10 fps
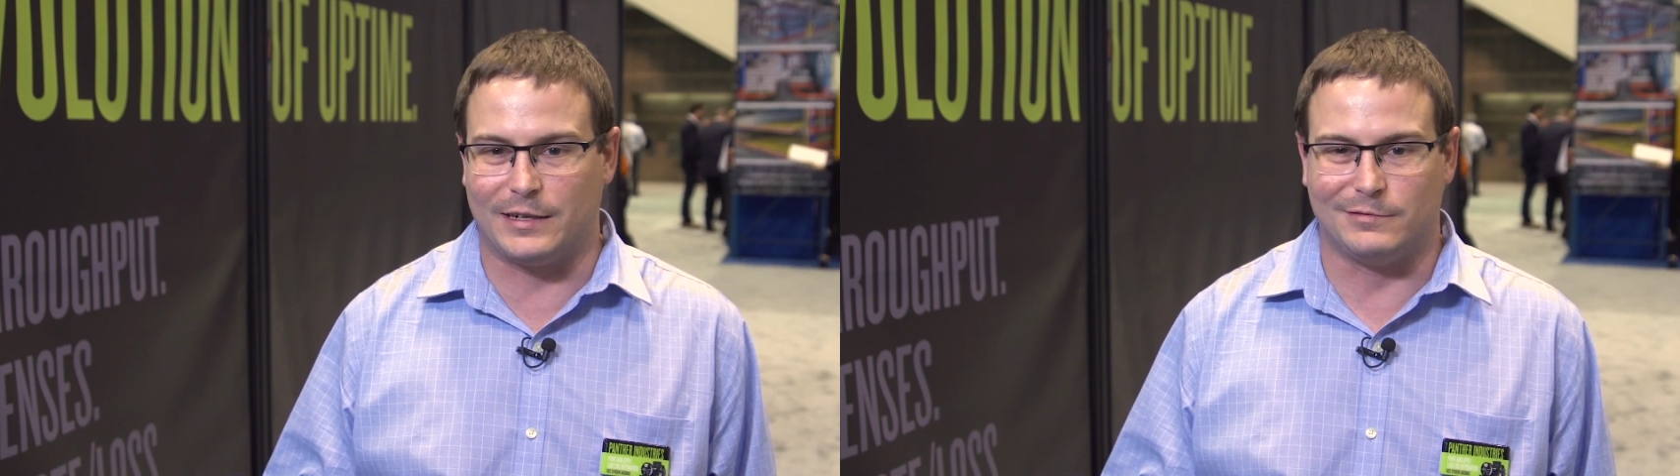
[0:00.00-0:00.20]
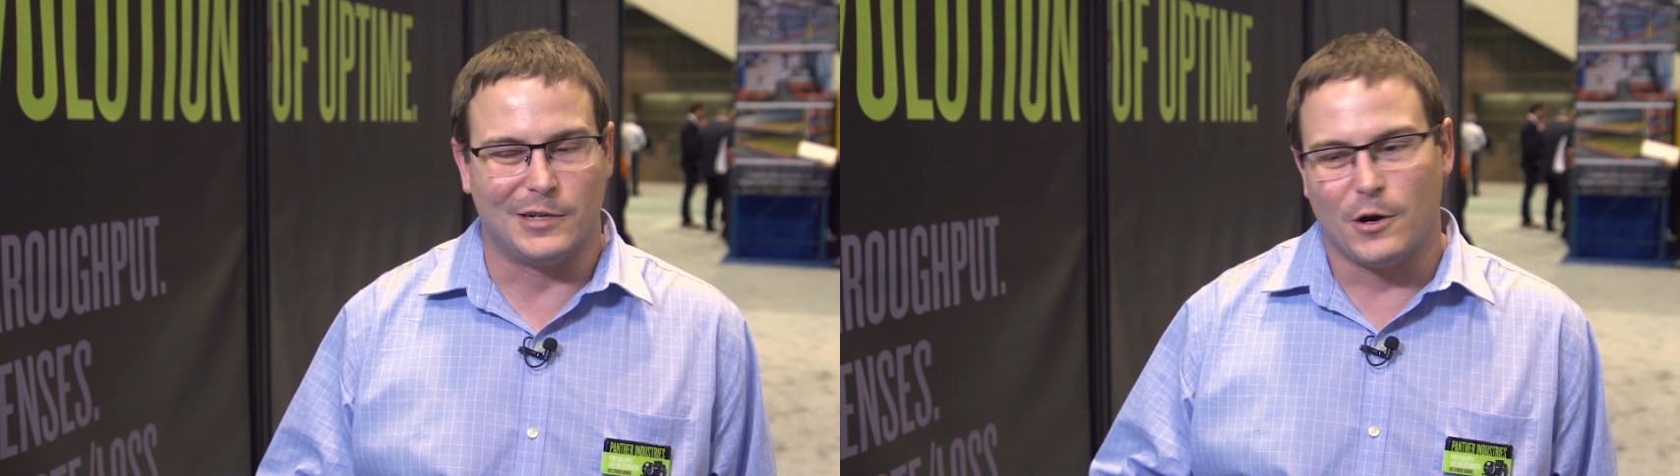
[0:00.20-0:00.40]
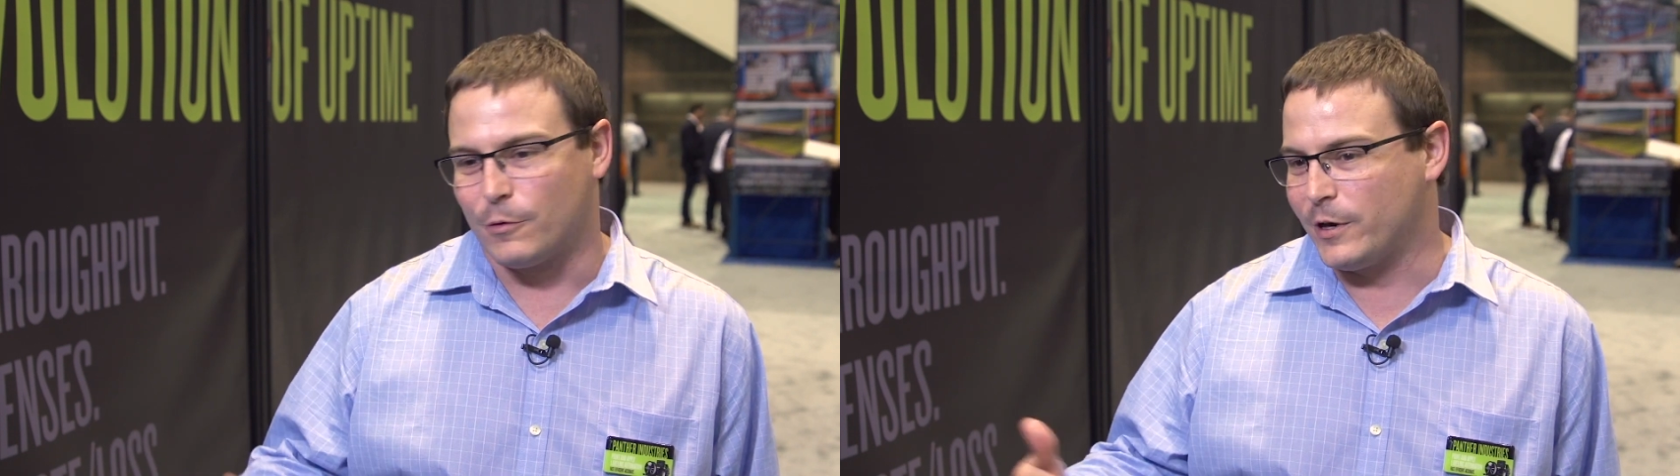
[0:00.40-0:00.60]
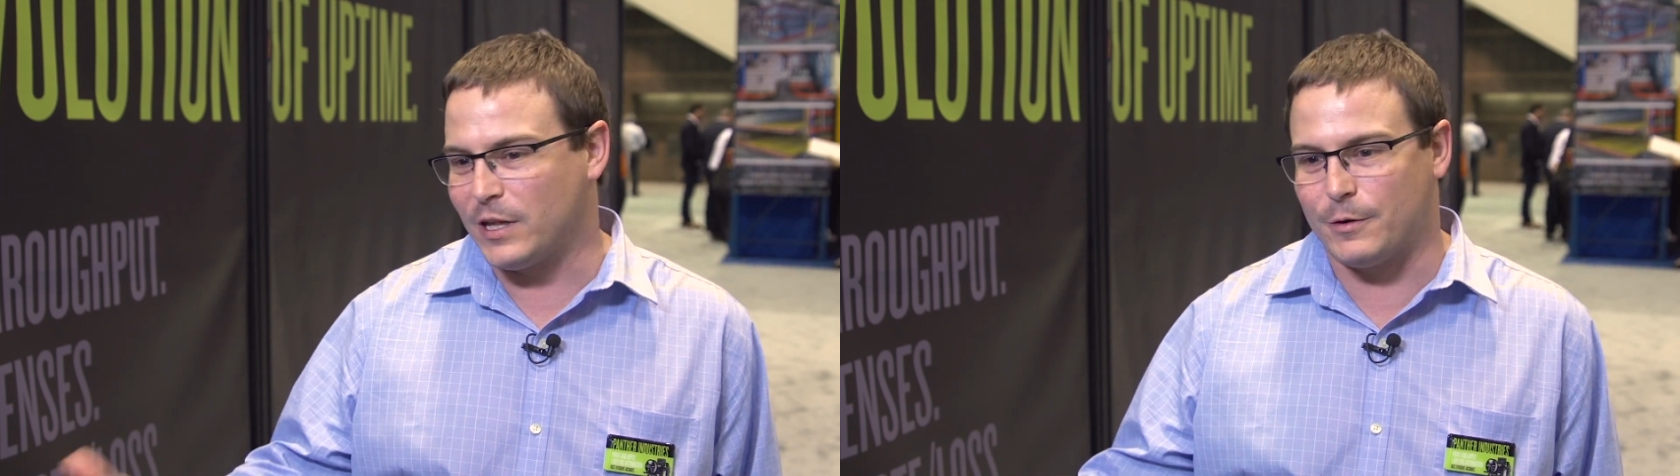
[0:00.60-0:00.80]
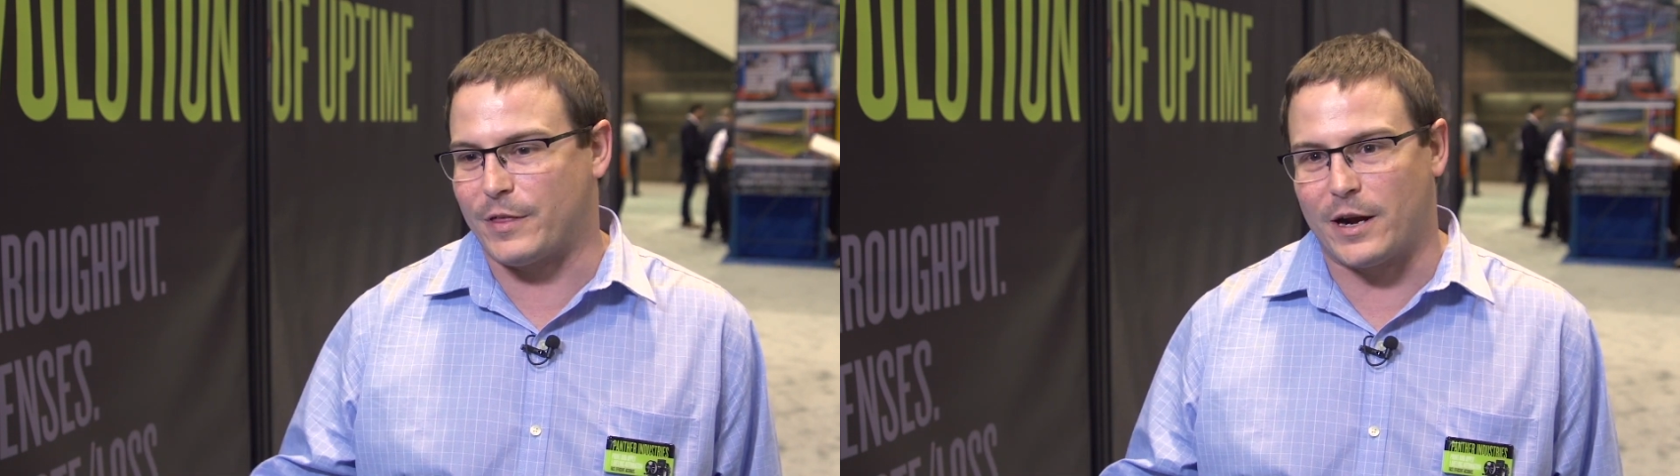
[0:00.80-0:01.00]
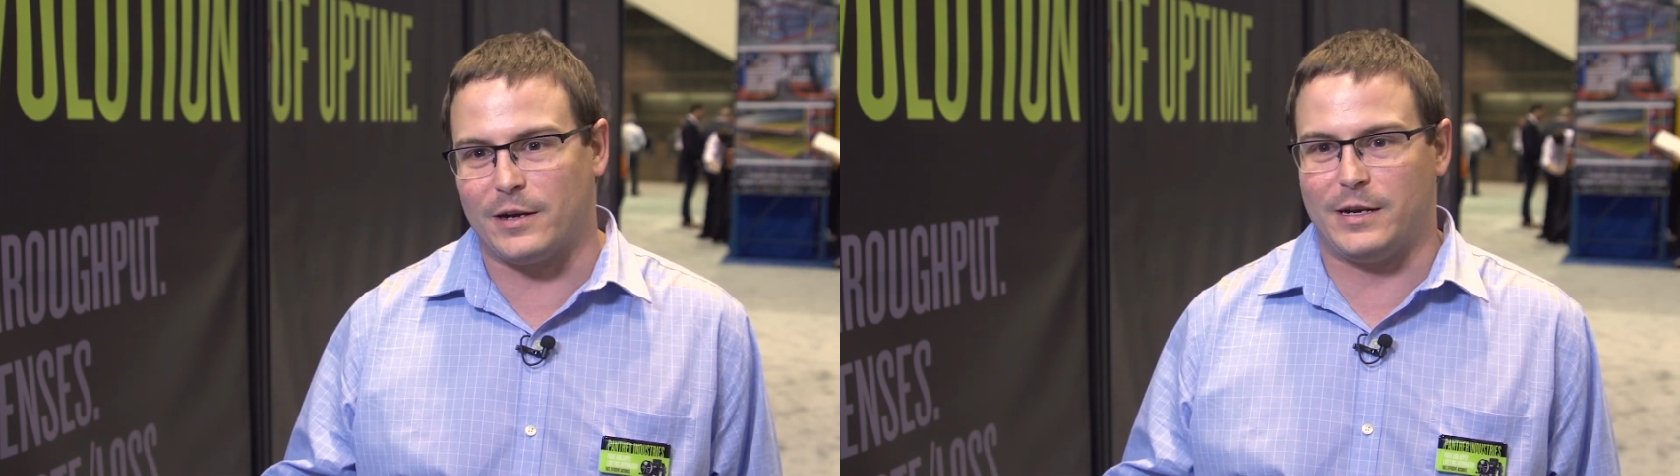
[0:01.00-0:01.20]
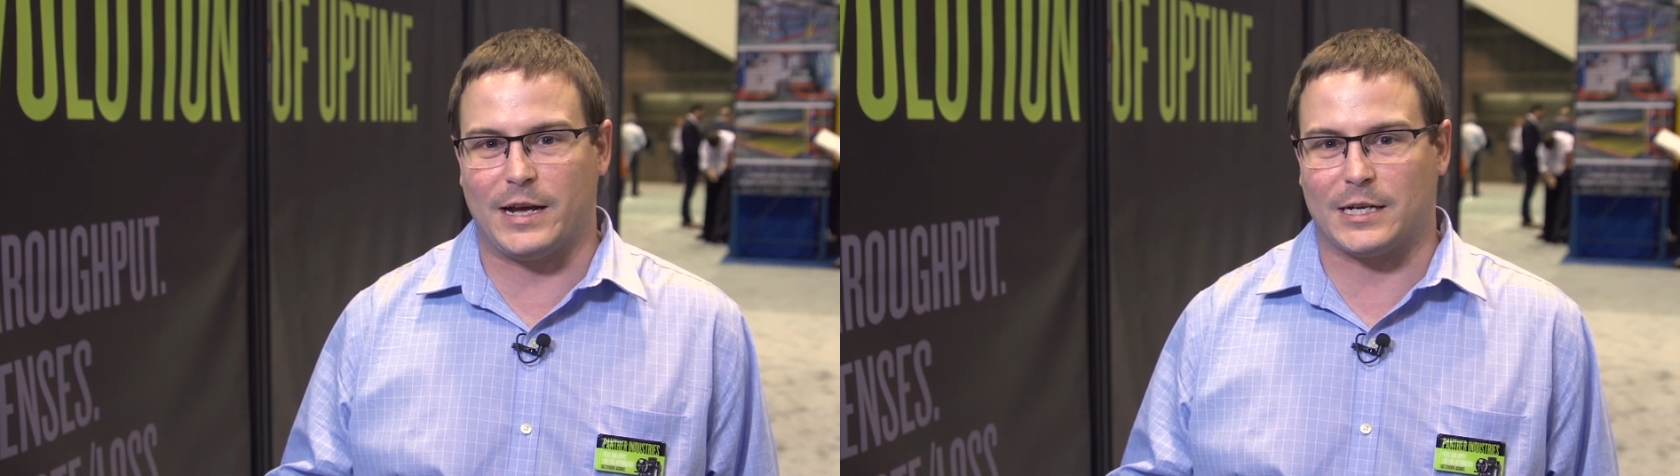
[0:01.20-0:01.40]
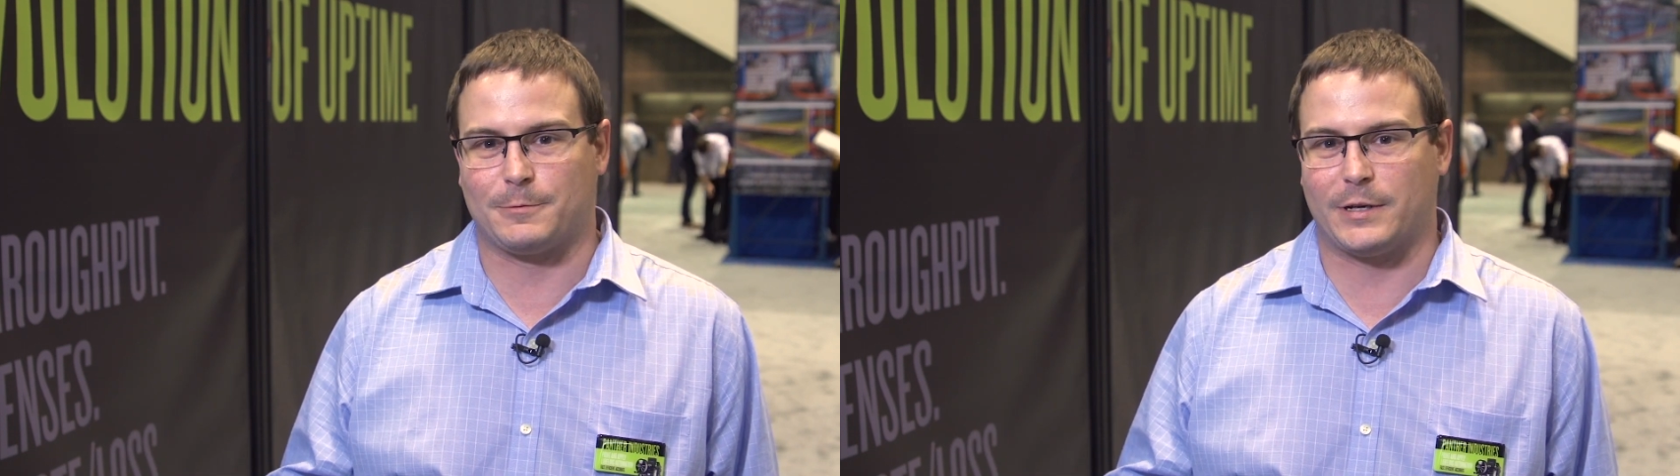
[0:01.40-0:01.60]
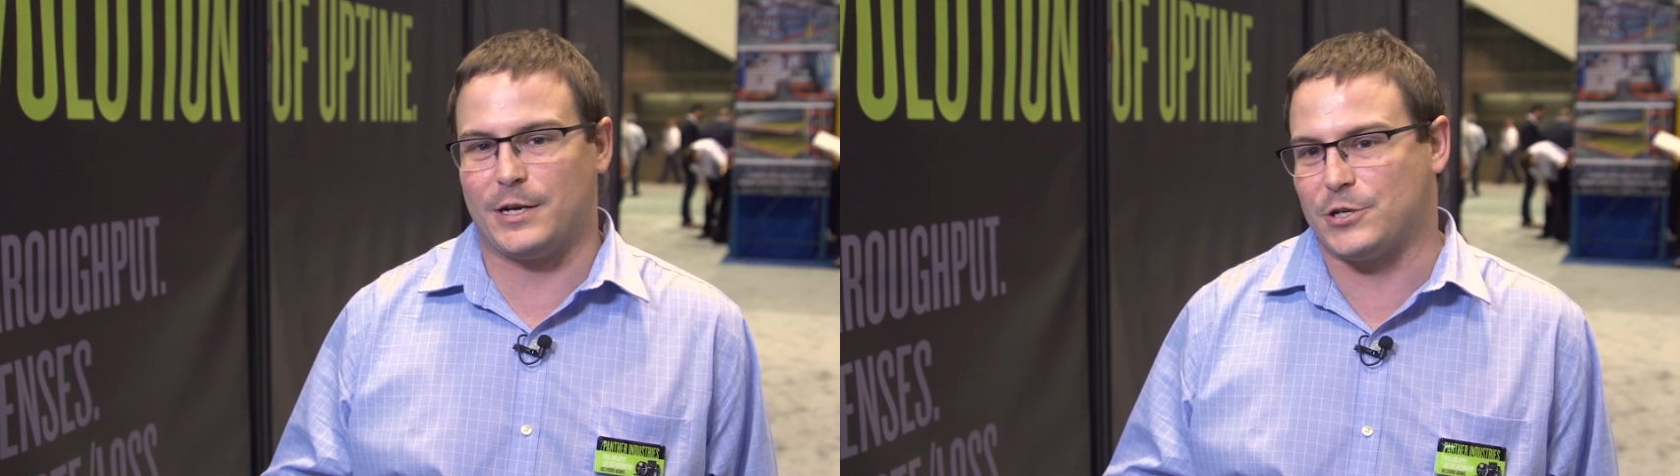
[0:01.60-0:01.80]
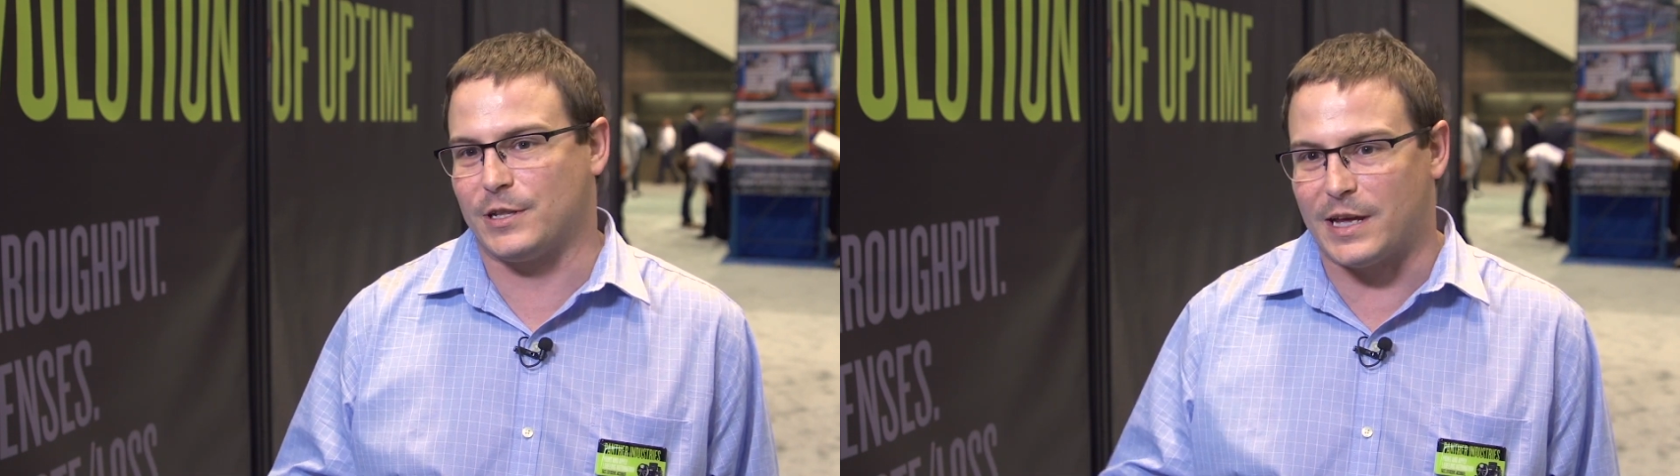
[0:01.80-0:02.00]
and really without any
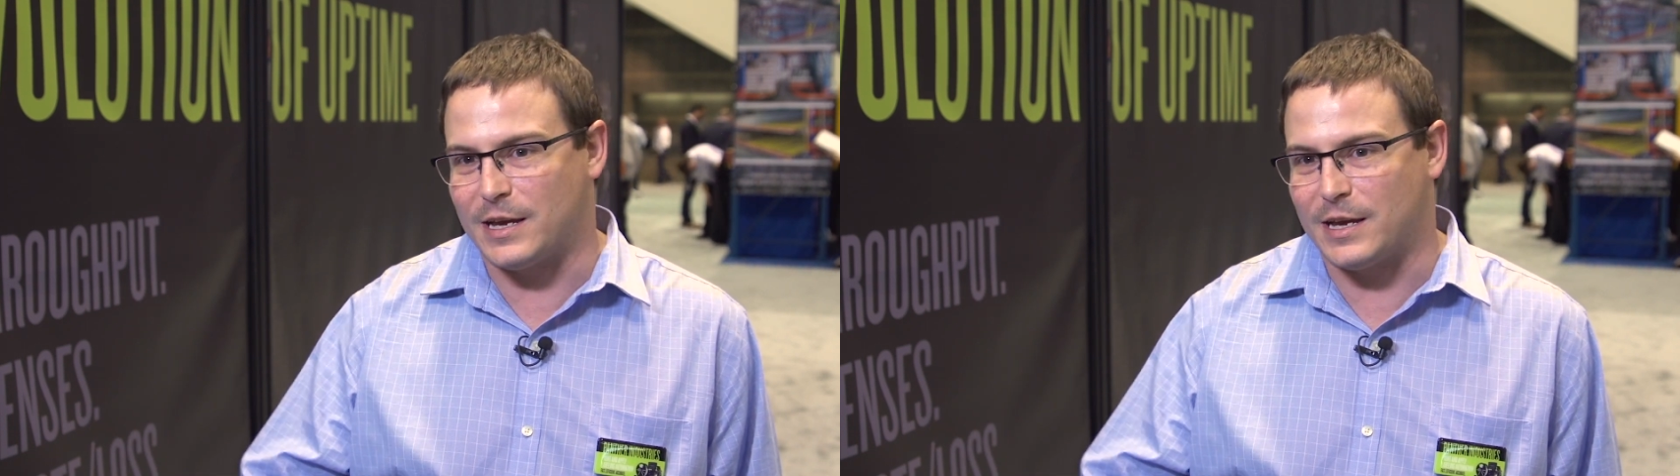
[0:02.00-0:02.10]
explanation,